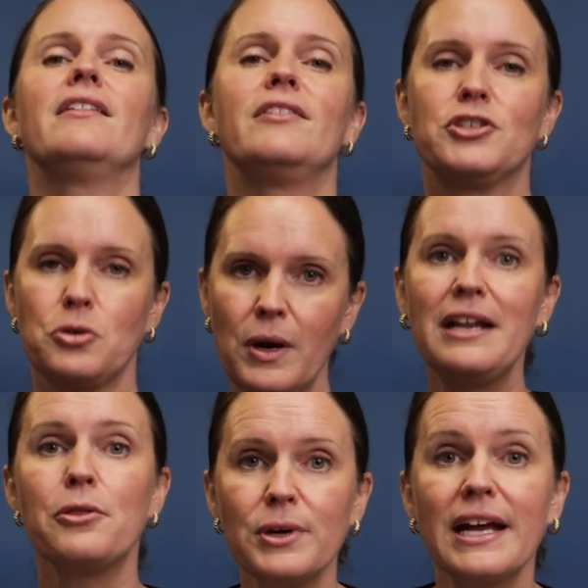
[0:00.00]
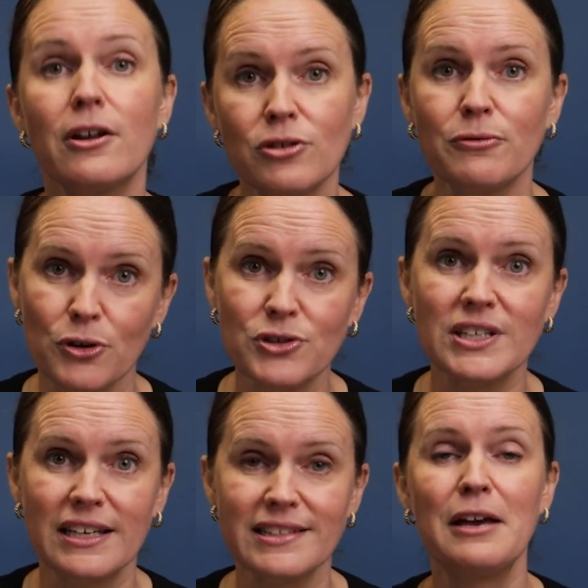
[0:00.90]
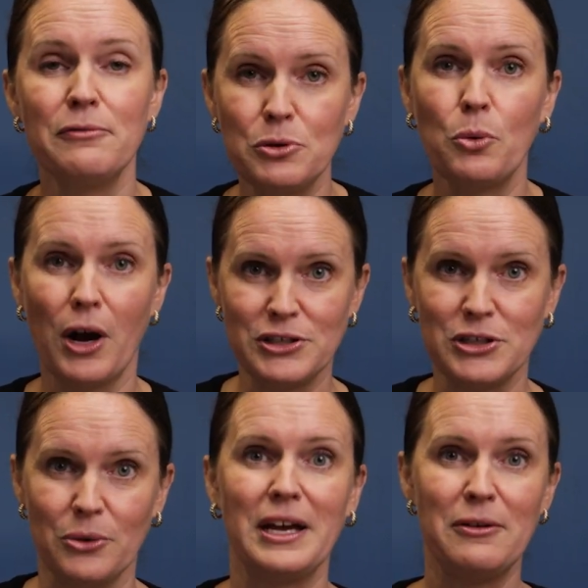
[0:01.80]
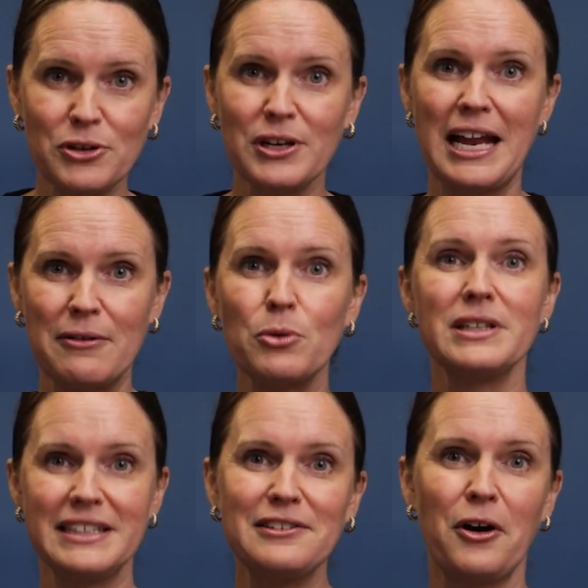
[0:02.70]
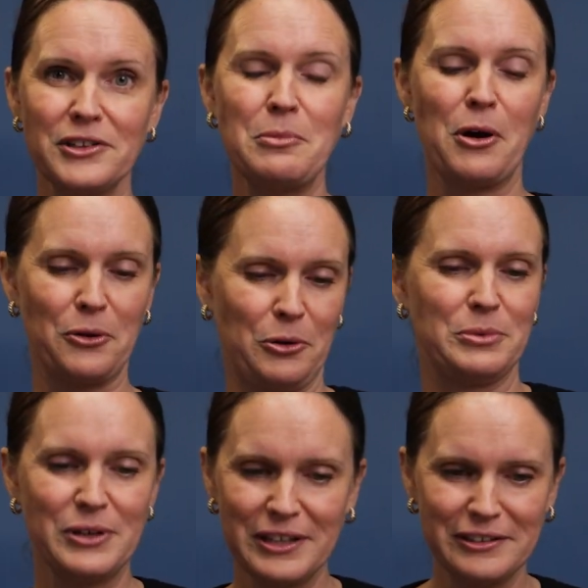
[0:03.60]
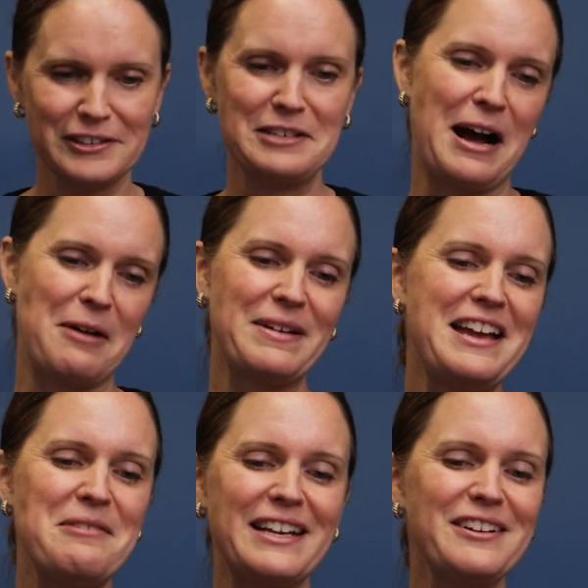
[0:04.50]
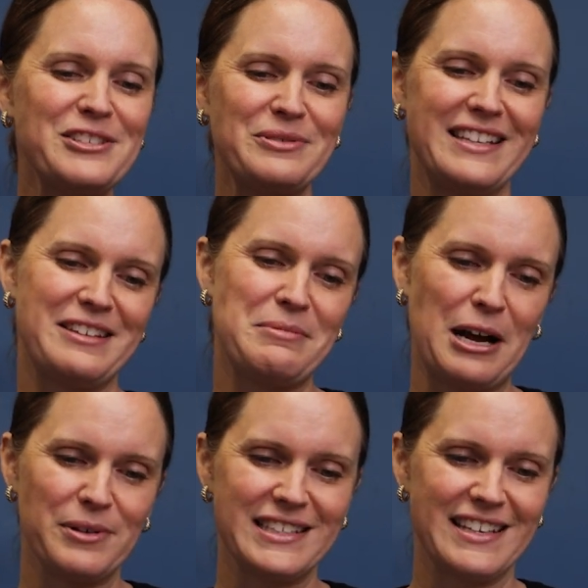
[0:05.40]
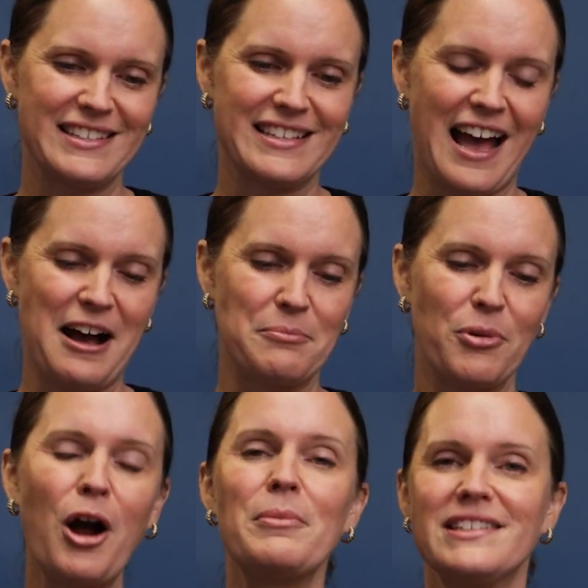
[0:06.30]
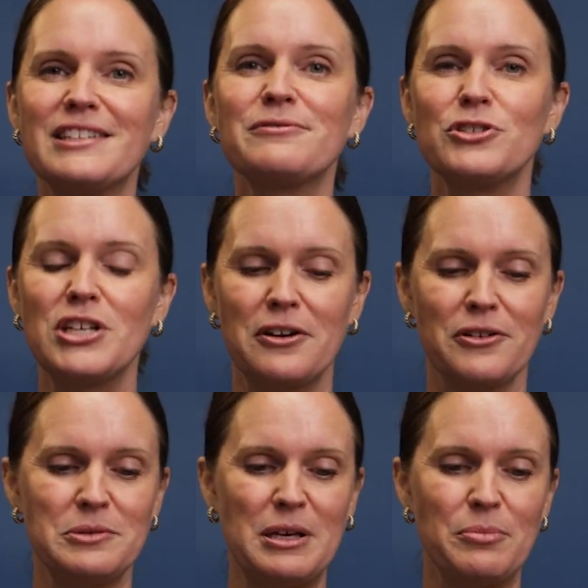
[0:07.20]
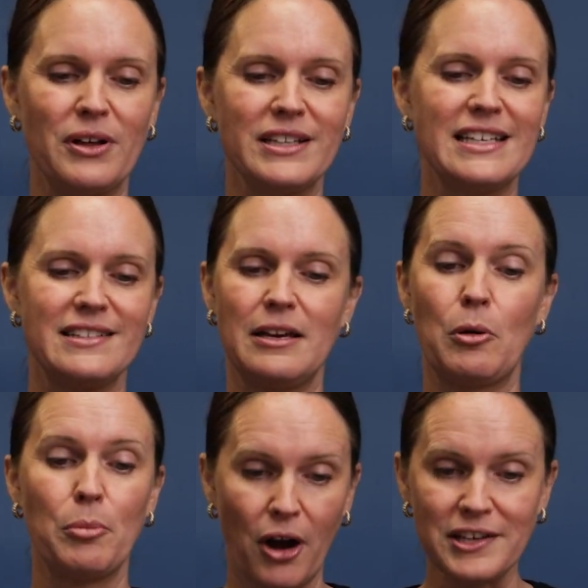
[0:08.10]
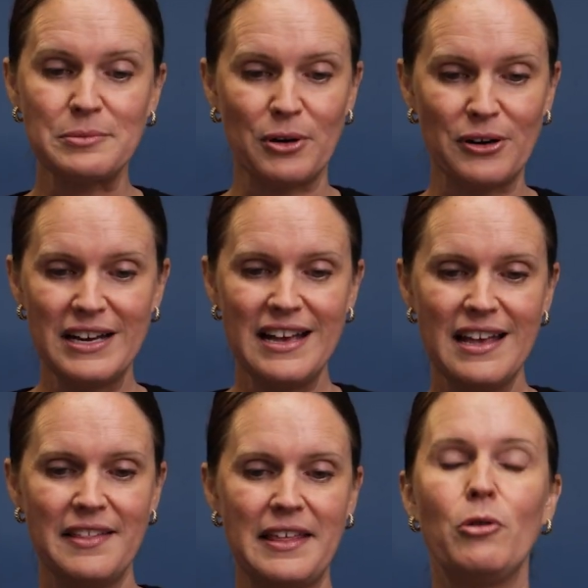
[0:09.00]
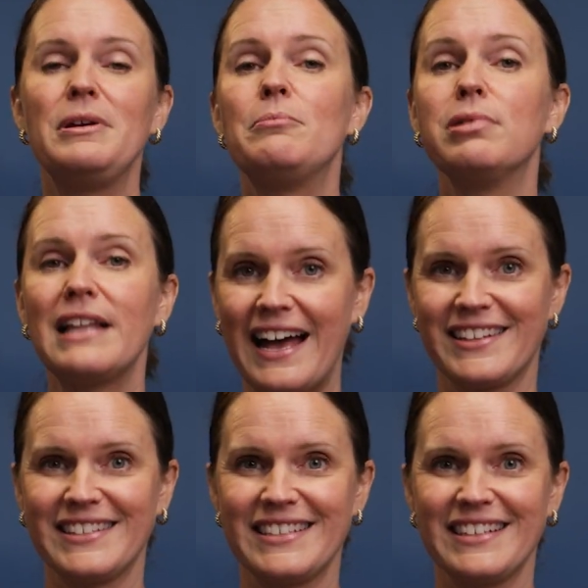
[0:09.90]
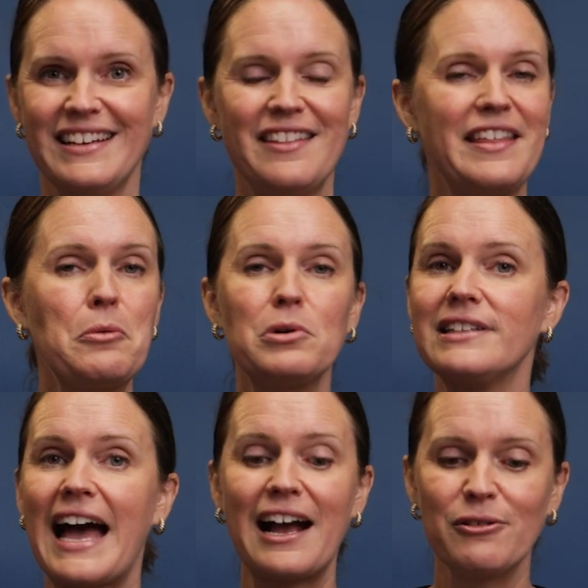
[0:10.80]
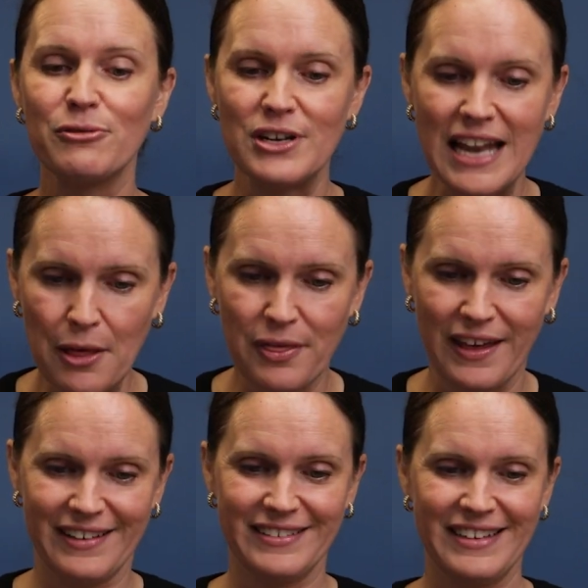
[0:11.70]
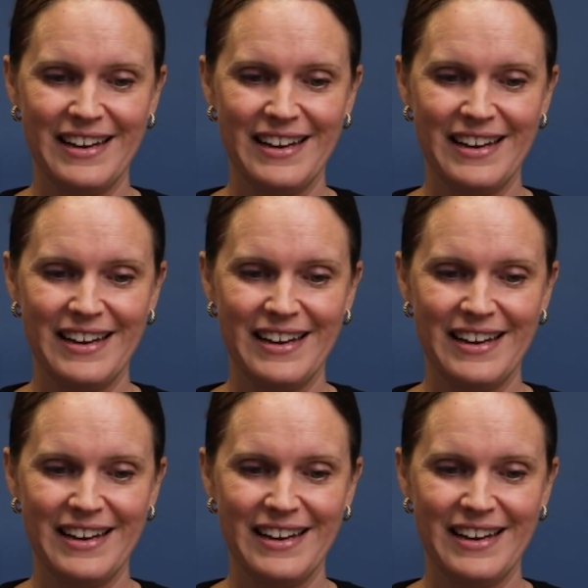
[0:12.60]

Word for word: the 2300 verses if you want to. If you're going to have a really long small group, you can look them up. But here's what the Bible says um, promises for generous people it says they will prosper, they will be blessed, they will lack for nothing.